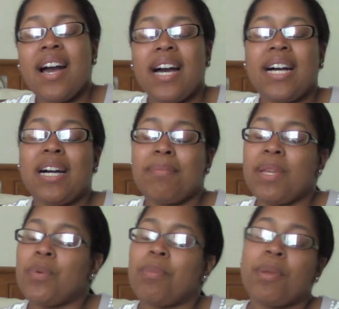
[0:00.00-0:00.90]

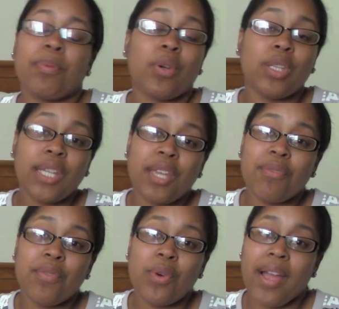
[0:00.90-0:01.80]
and what people are
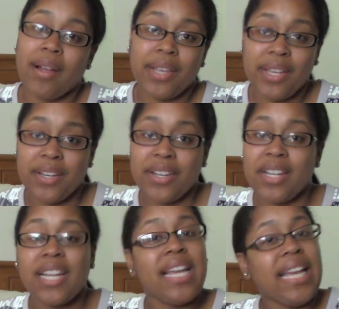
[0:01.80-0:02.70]
looking for out here